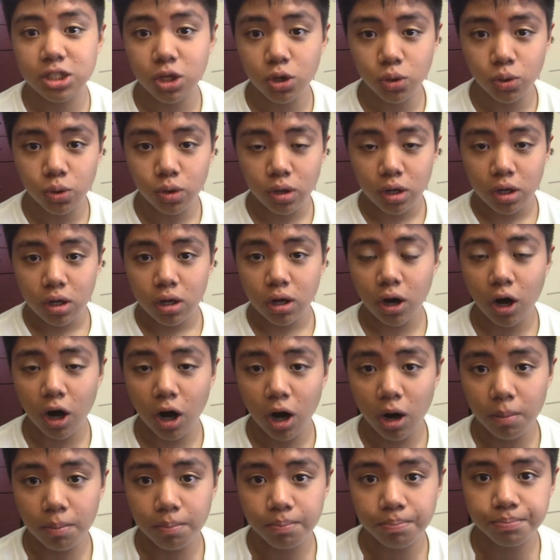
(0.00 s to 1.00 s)
so,
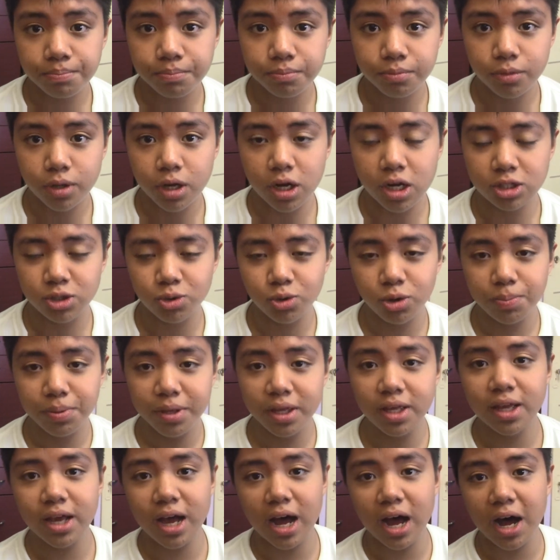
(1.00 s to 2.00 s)
um, as a
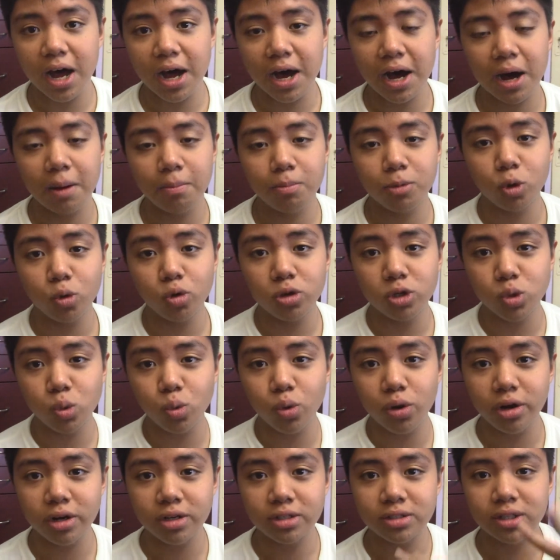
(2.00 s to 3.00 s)
repeat, I'm the only two
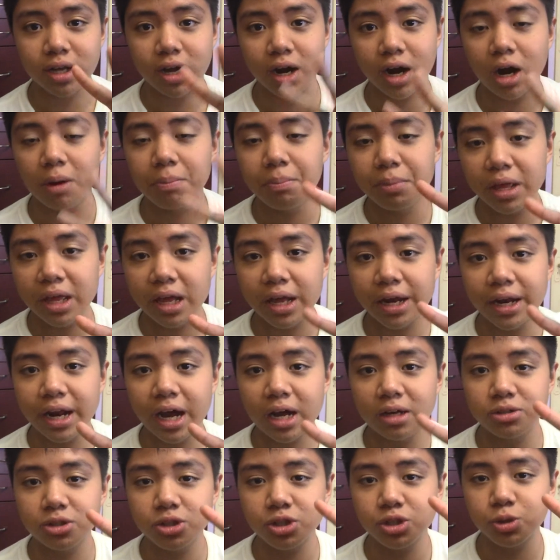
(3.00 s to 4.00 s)
winners that are being
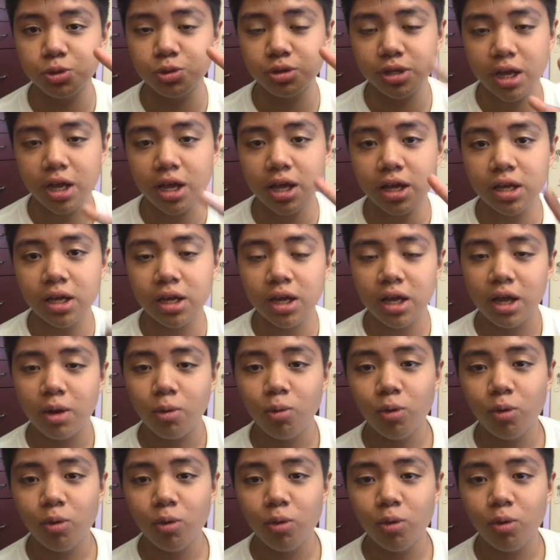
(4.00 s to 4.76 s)
announced today,